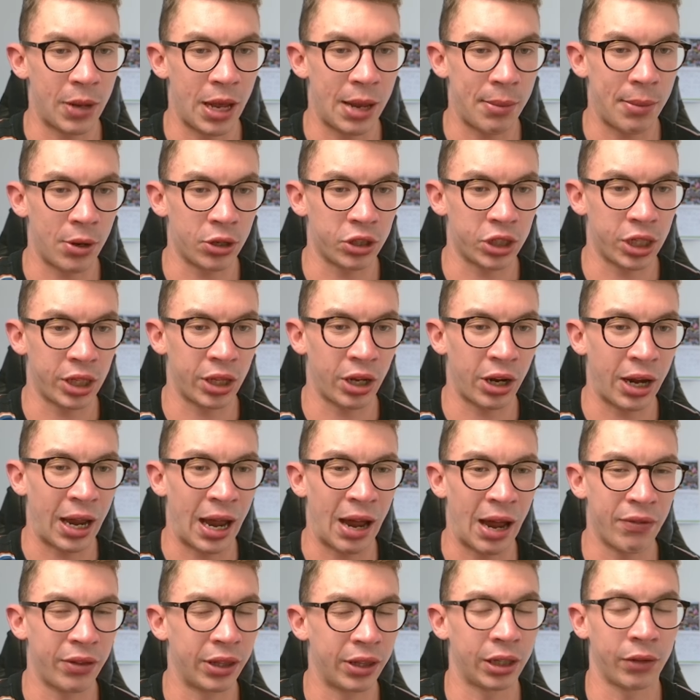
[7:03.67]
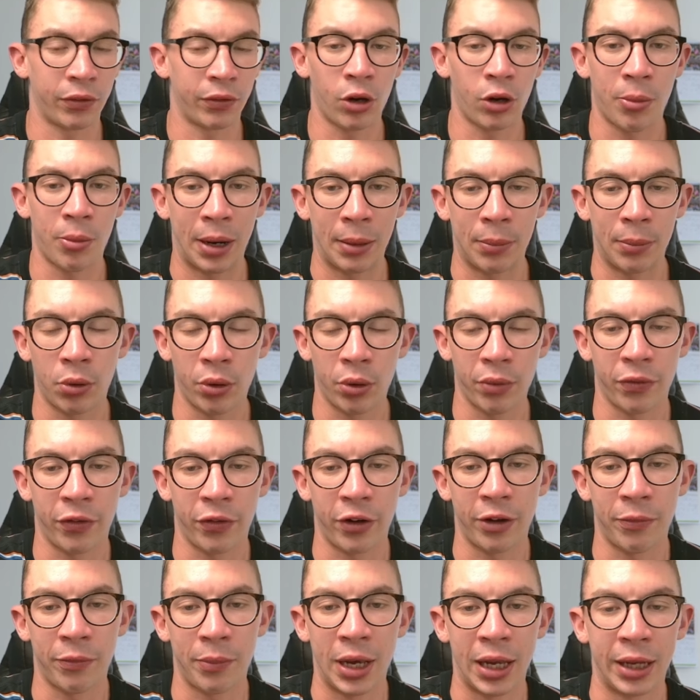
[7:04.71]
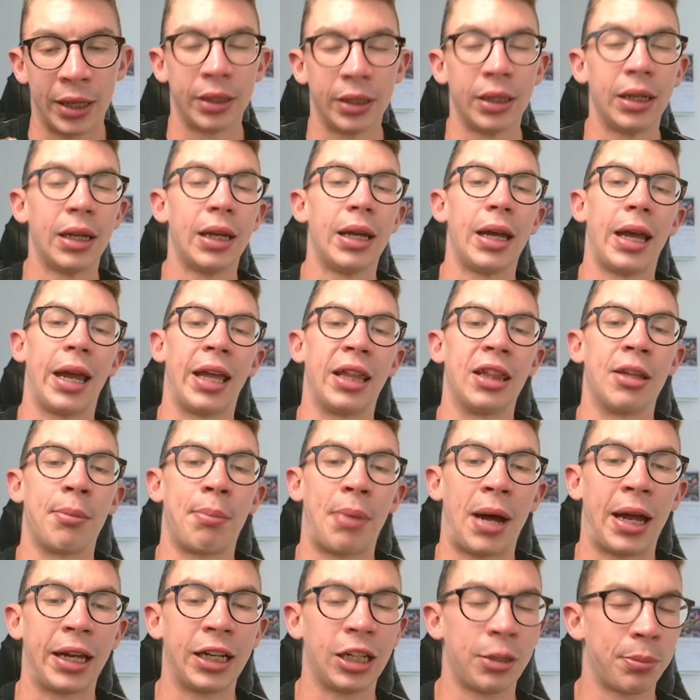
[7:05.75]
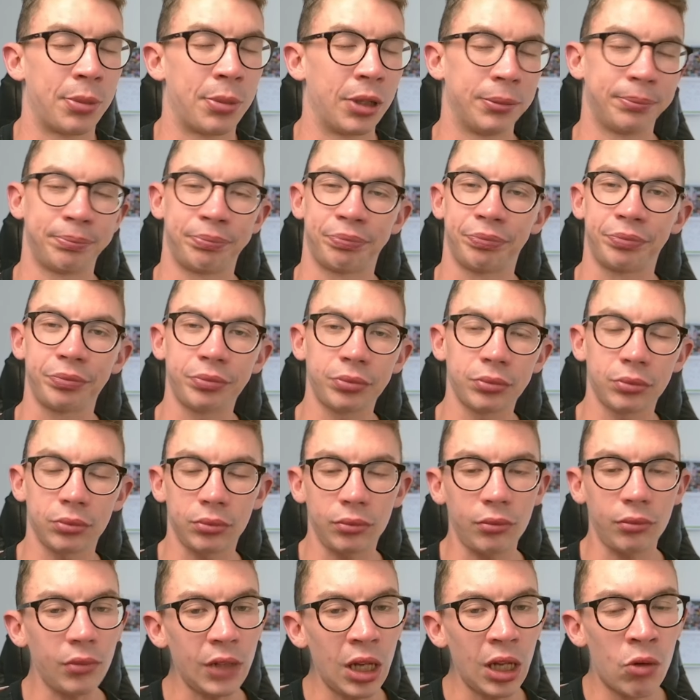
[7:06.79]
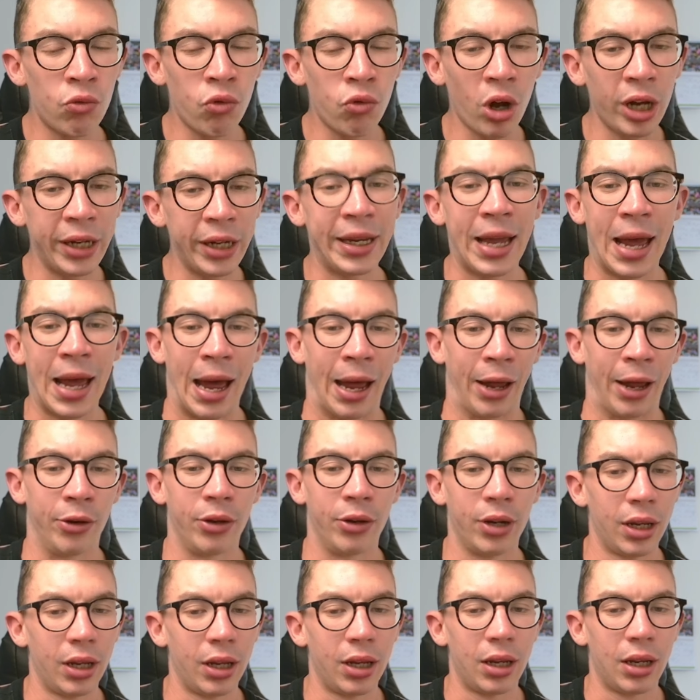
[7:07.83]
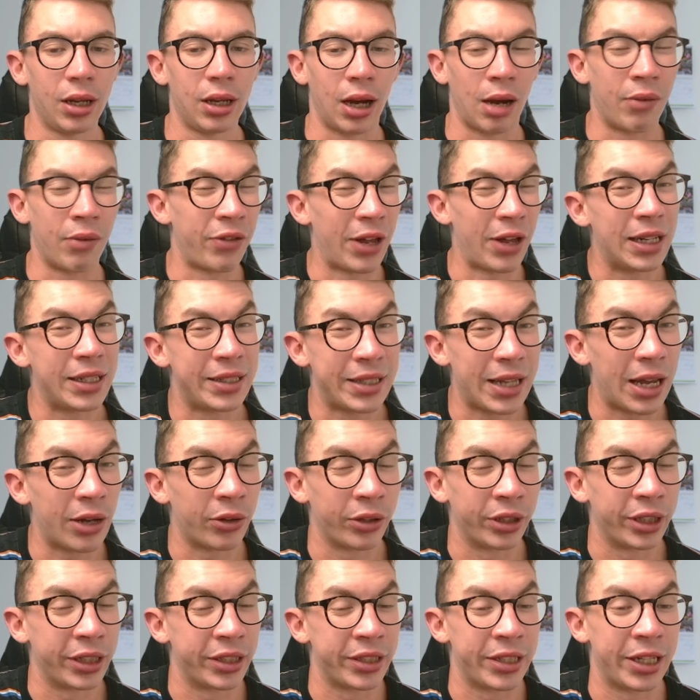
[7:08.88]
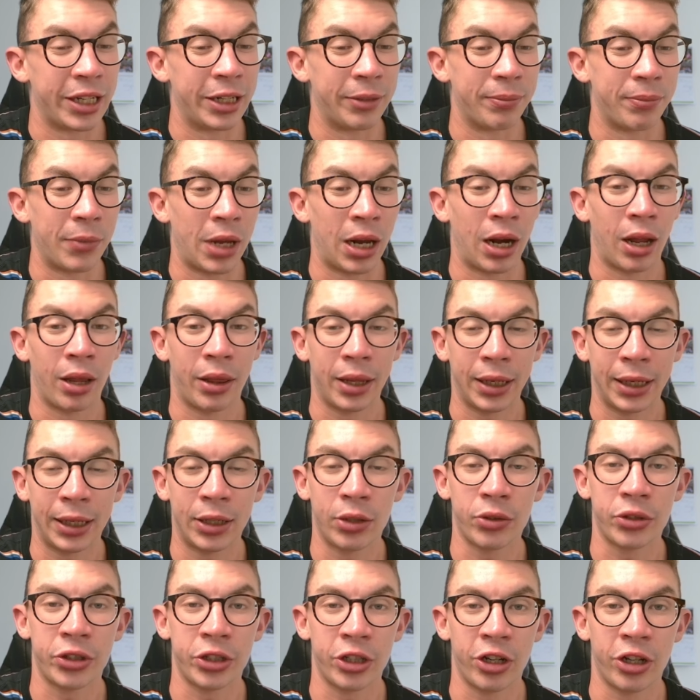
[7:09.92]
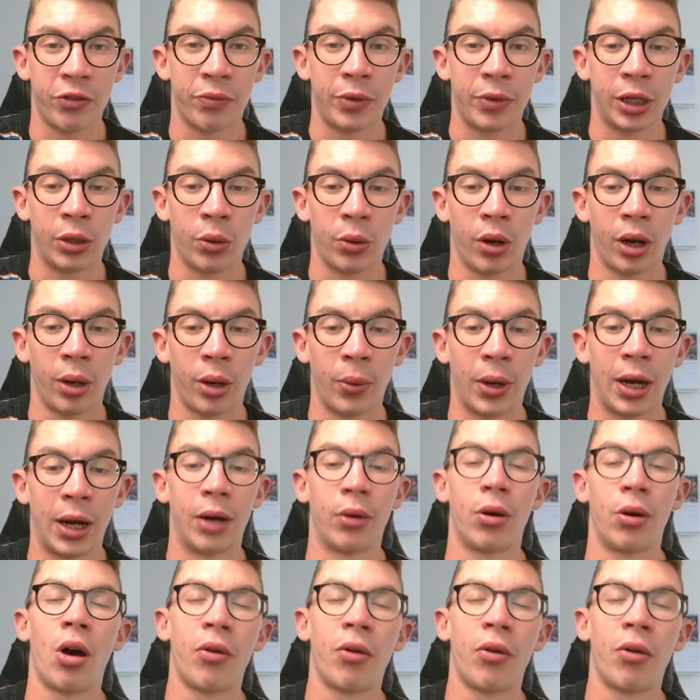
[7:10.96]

budget that I have. I think I've got about 0.5 million in the bank. But right now, I'm fairly settled on this team, and I think it will serve me quite well.